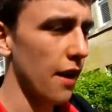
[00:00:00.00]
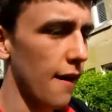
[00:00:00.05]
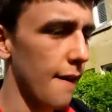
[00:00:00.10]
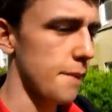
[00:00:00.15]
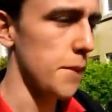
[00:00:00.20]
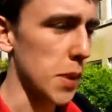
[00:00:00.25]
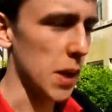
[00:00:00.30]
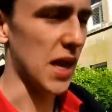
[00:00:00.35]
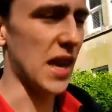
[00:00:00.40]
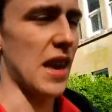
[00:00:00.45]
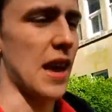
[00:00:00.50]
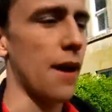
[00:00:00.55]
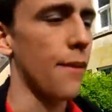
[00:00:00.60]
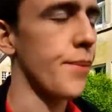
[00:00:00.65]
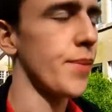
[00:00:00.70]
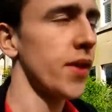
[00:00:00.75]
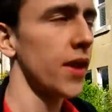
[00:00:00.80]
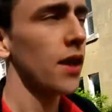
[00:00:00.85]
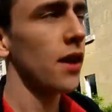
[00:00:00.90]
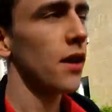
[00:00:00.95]
But yeah,
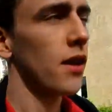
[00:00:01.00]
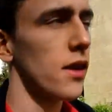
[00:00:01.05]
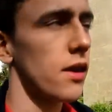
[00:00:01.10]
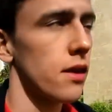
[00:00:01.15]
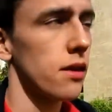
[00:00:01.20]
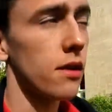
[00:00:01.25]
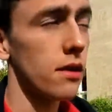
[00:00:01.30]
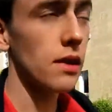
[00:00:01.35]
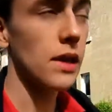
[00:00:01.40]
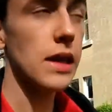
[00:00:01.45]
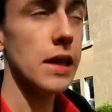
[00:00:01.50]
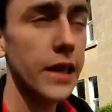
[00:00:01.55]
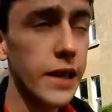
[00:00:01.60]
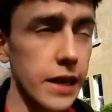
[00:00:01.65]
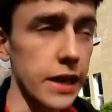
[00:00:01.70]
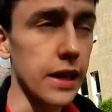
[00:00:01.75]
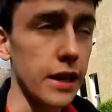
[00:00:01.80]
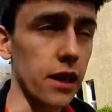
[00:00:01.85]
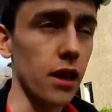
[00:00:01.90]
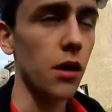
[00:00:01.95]

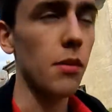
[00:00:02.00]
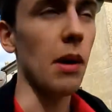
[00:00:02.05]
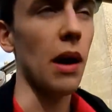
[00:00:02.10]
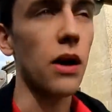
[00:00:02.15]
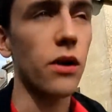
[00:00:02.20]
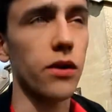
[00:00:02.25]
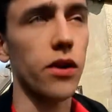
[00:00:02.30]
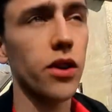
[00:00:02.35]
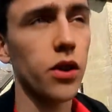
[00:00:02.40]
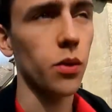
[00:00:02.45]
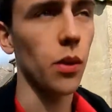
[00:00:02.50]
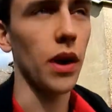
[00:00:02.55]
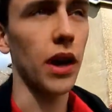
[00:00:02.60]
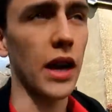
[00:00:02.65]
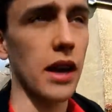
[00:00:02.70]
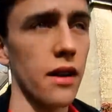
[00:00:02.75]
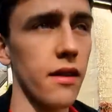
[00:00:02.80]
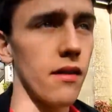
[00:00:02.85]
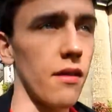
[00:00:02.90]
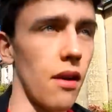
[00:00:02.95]
thinking about
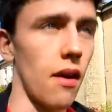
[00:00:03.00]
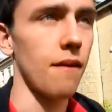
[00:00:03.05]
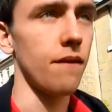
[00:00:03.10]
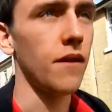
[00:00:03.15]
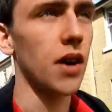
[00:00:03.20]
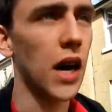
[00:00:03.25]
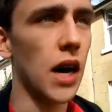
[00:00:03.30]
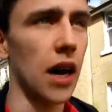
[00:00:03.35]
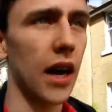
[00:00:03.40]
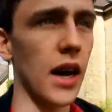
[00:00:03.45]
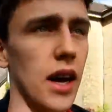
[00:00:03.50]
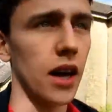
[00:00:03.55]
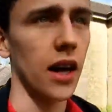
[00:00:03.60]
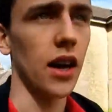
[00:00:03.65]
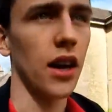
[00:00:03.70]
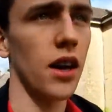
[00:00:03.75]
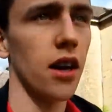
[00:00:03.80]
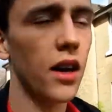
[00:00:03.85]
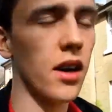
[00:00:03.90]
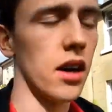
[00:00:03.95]
swinging by